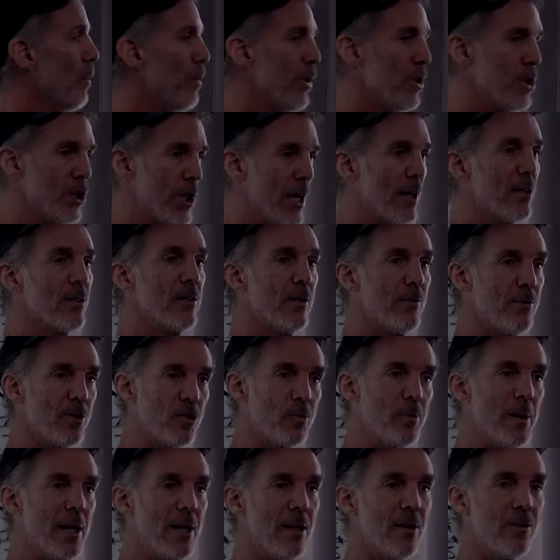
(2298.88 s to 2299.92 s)
projective
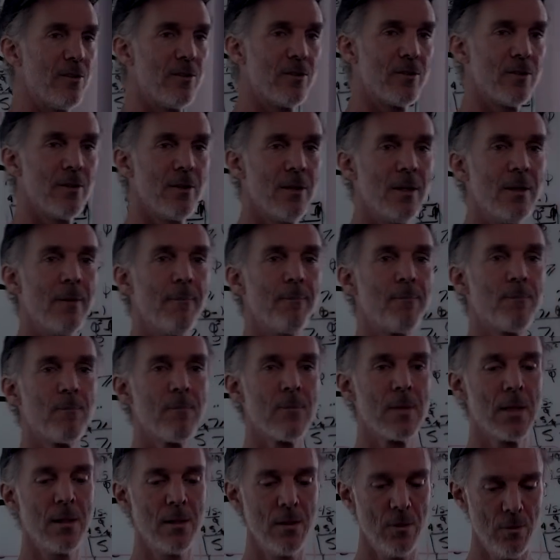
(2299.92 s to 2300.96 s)
space,
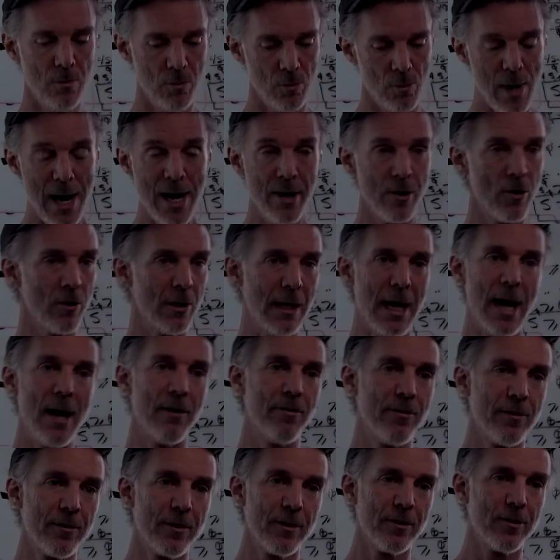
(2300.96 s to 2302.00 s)
right or
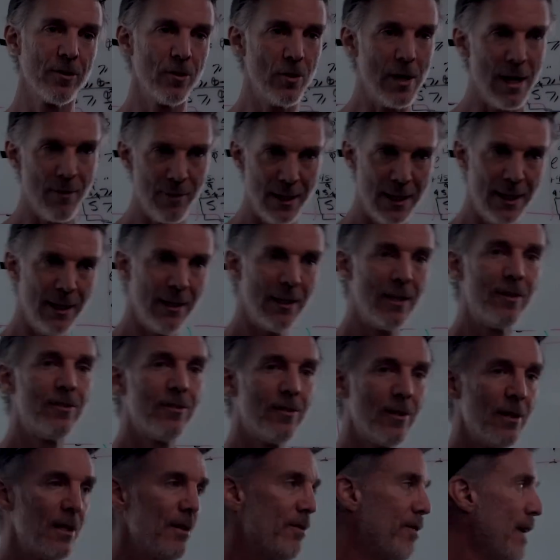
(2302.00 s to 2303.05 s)
left. So you have a
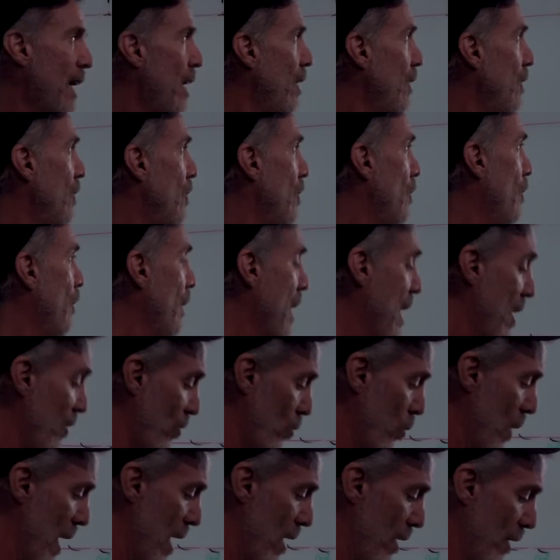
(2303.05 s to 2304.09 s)
helicity value
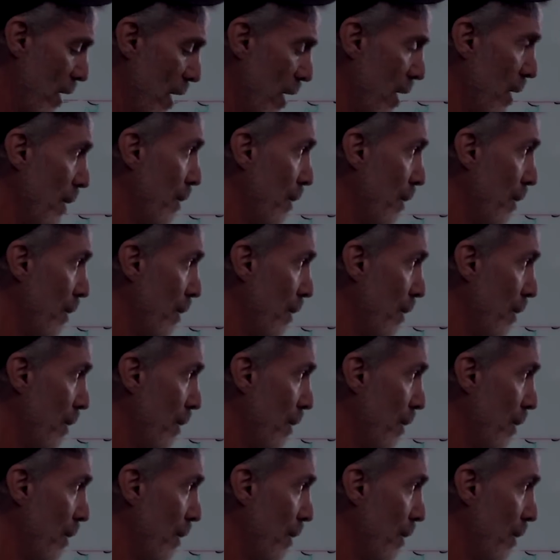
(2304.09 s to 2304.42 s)
as well.